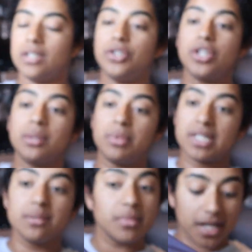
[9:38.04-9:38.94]
And you can
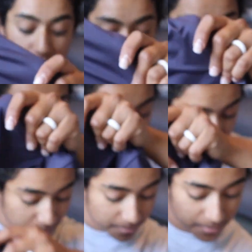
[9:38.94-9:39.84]
mix and match with
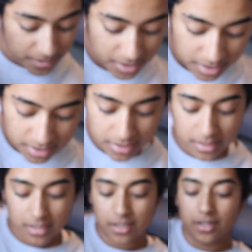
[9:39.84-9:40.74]
them,
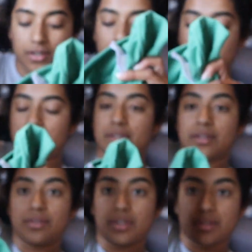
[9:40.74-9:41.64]
with
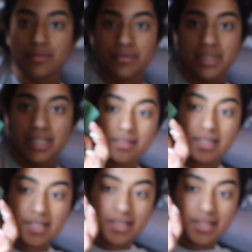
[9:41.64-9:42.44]
the green, that's